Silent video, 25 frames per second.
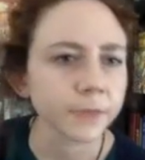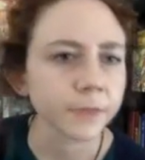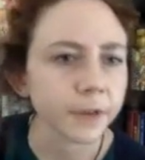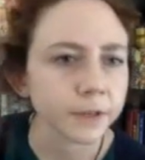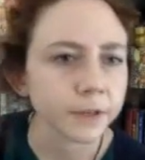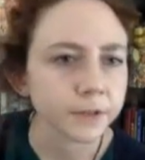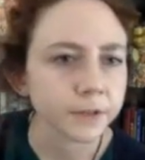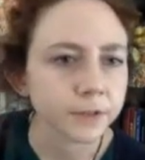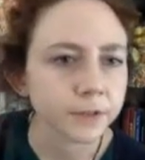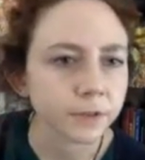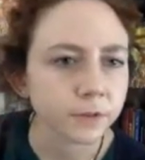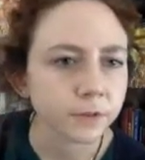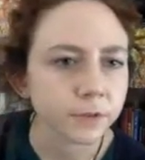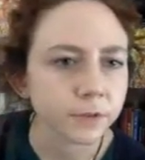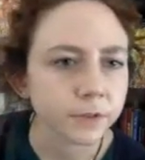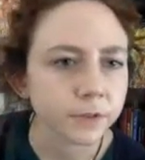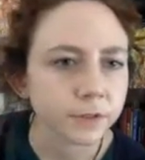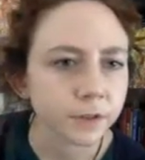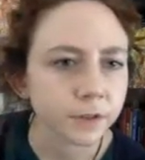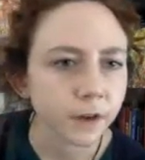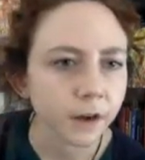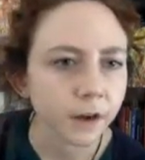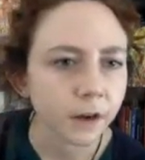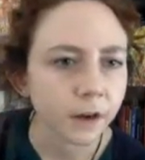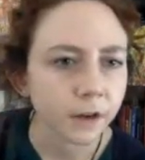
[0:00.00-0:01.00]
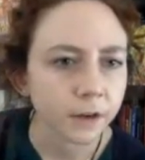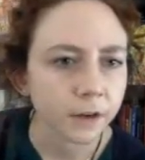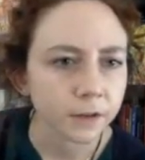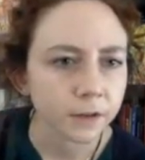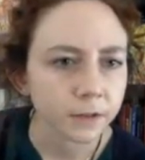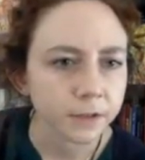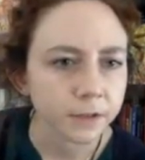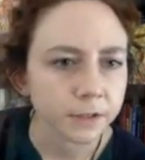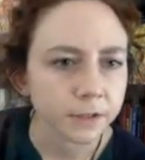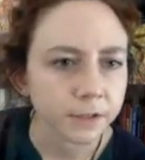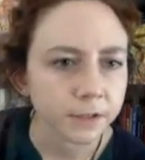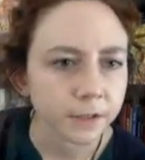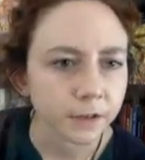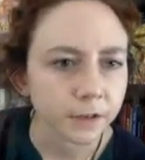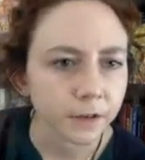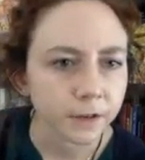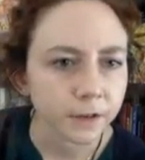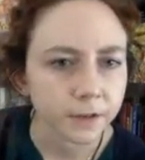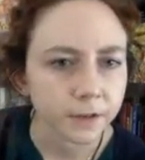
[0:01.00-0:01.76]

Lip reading: as you saw, let's see, on